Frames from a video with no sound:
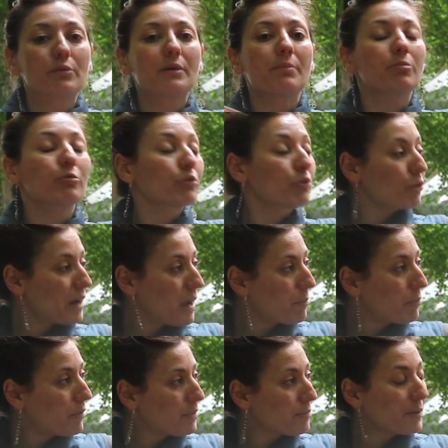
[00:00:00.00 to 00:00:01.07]
we've grown
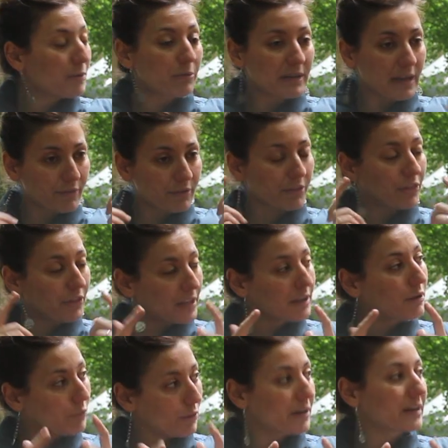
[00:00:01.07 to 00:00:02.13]
up with, but we never
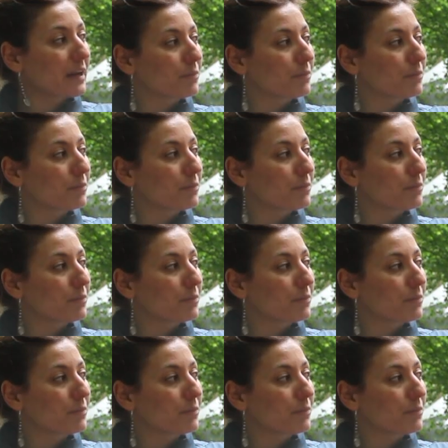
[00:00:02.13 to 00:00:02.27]
think where it